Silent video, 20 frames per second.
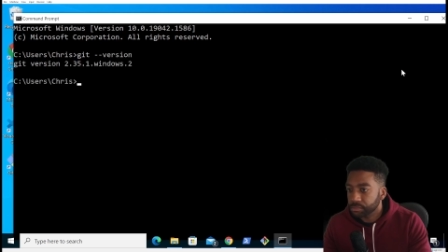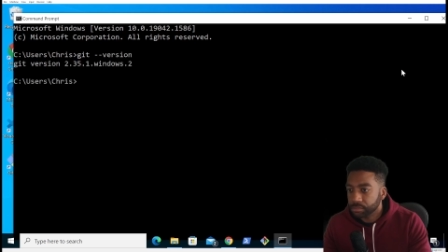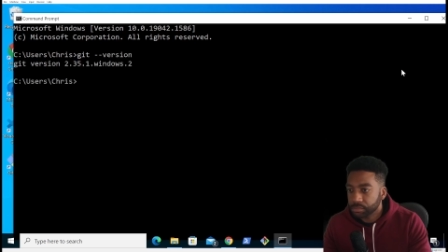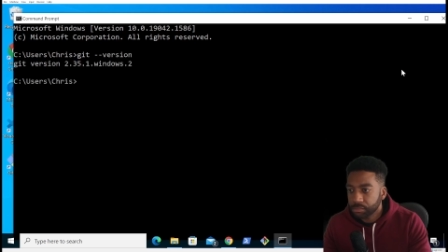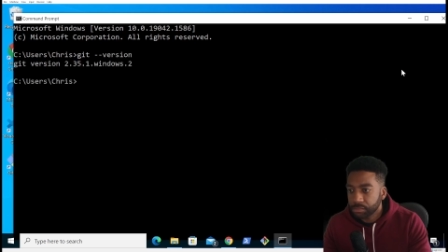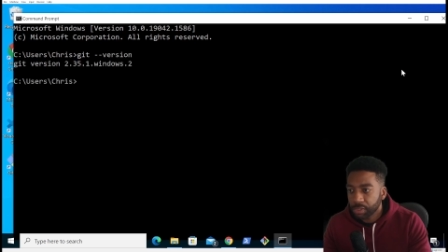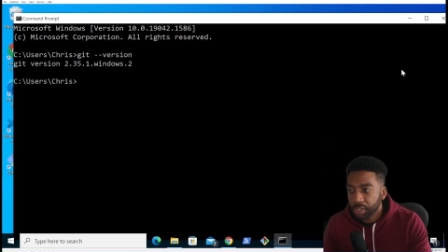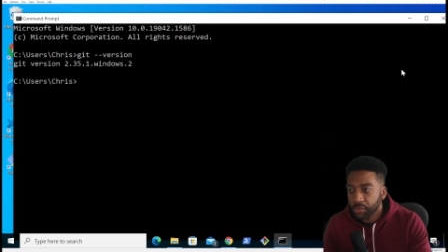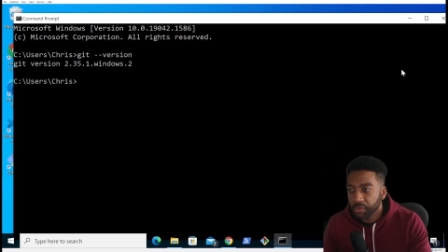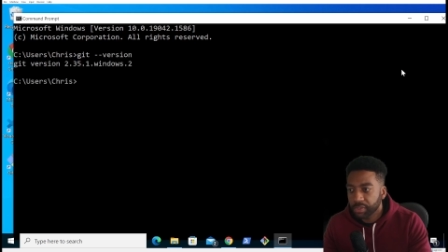
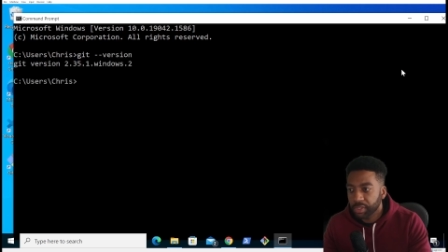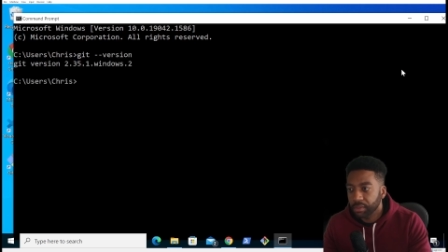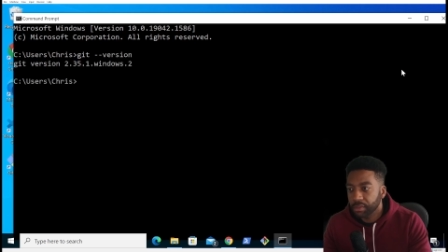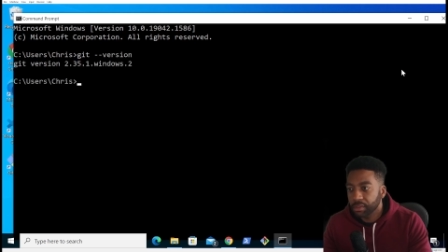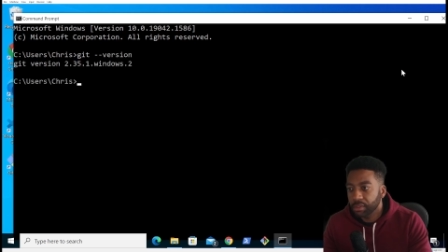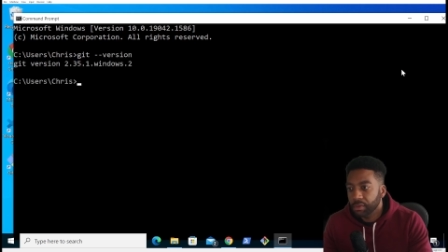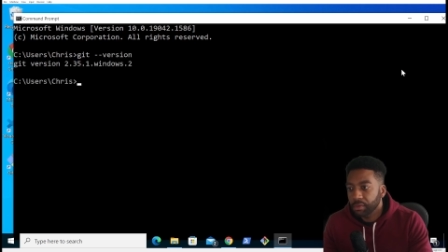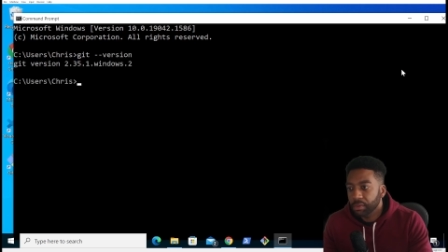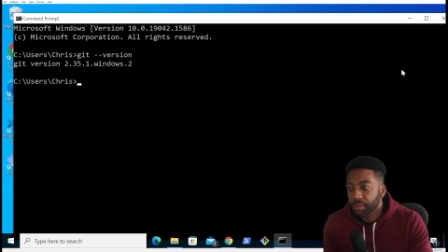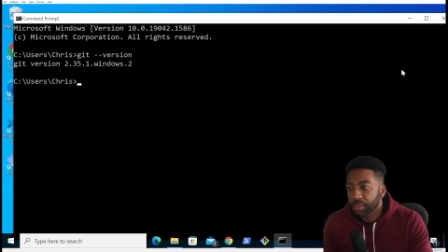What that'll
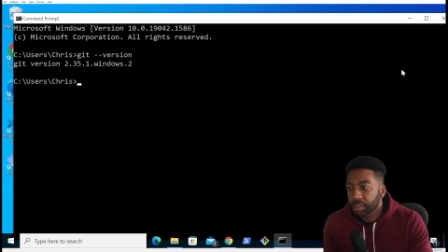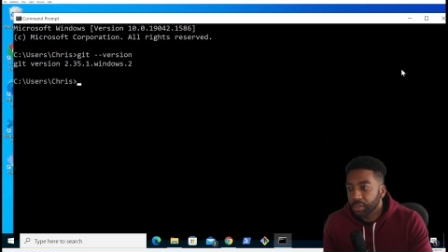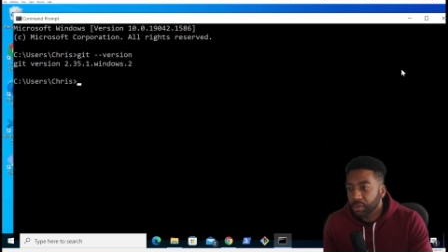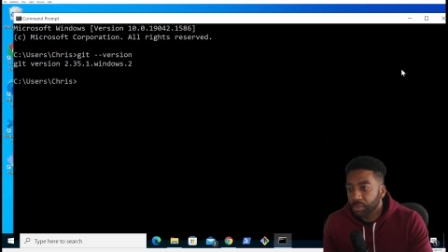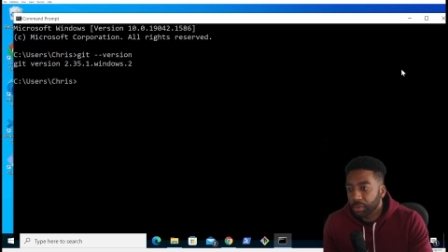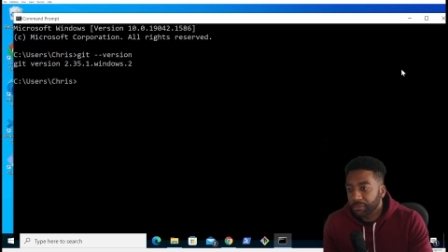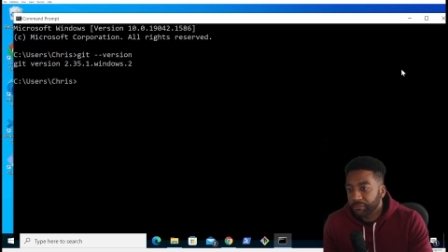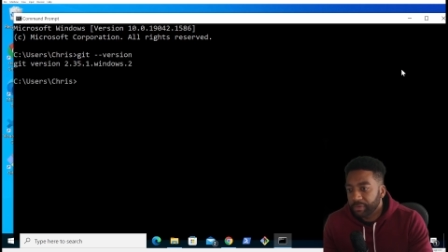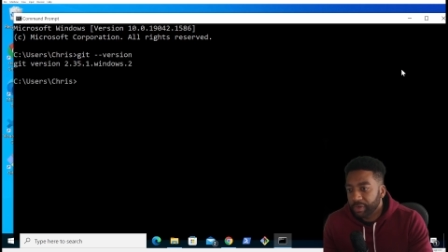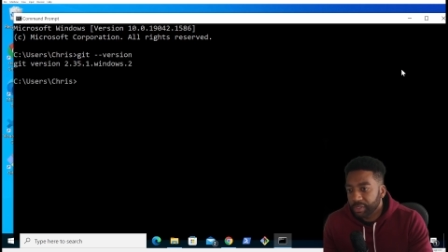do, it'll tell you
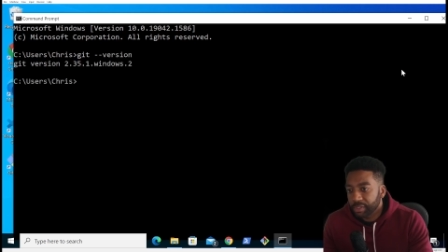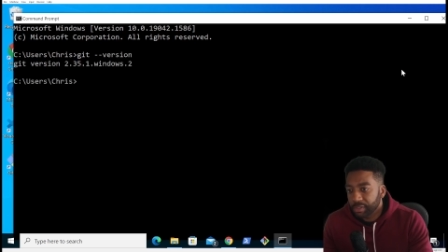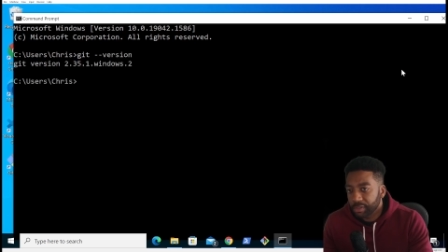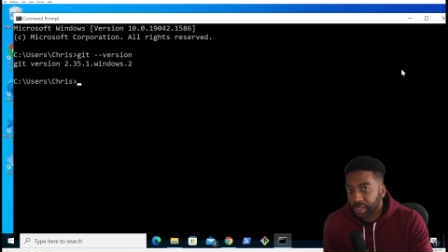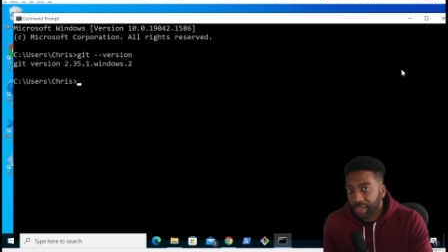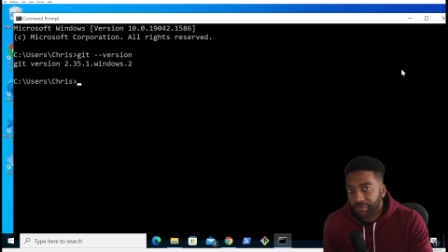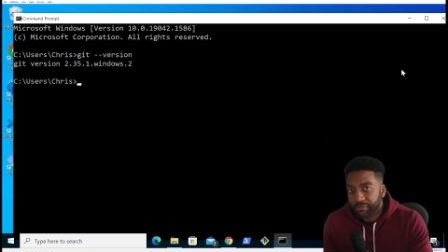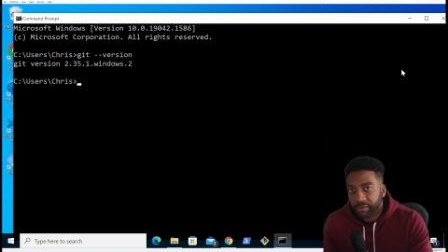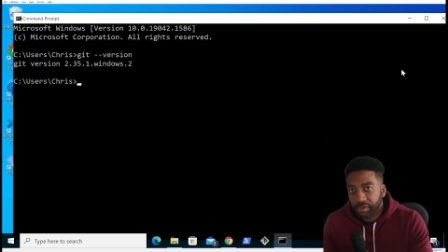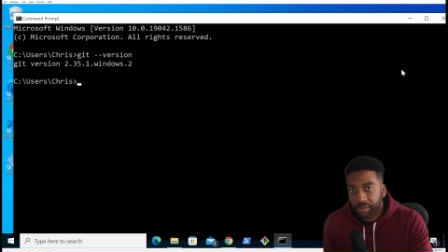what version you
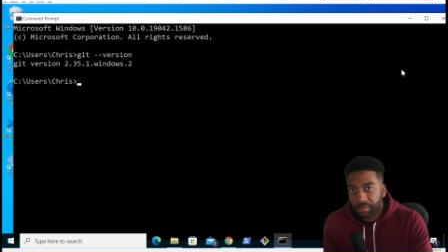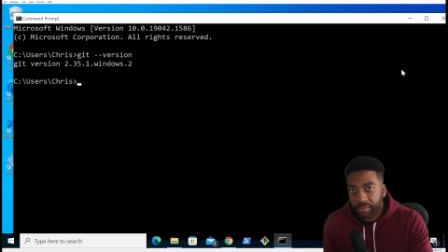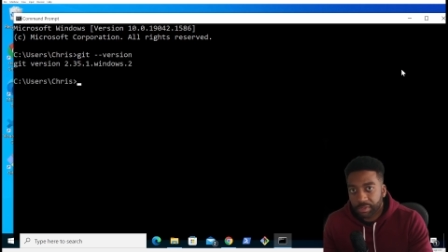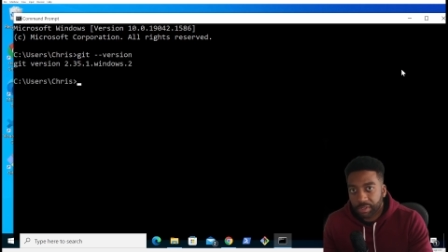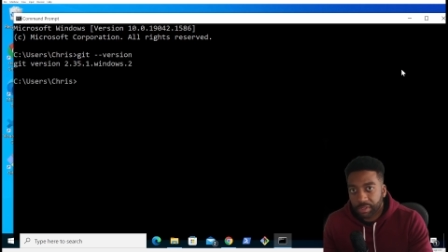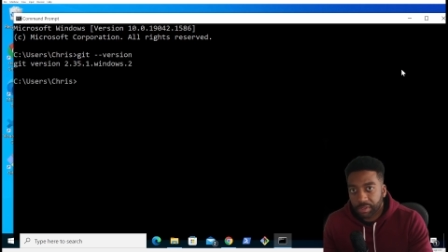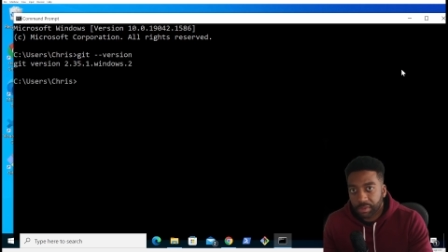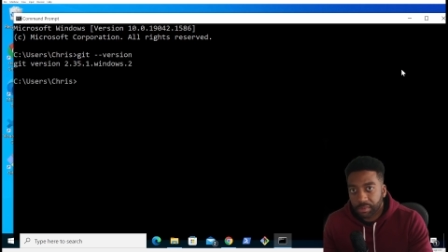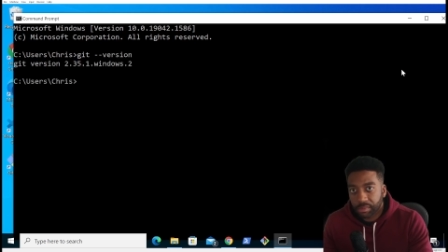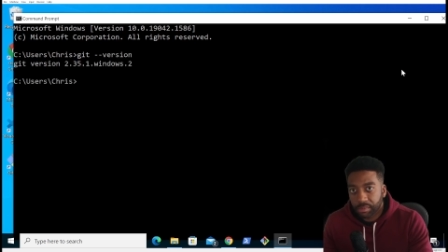have on your
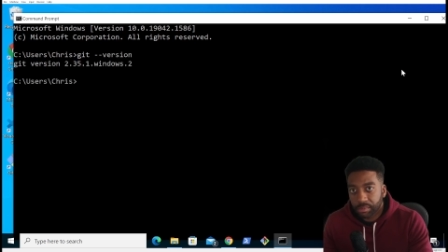machine.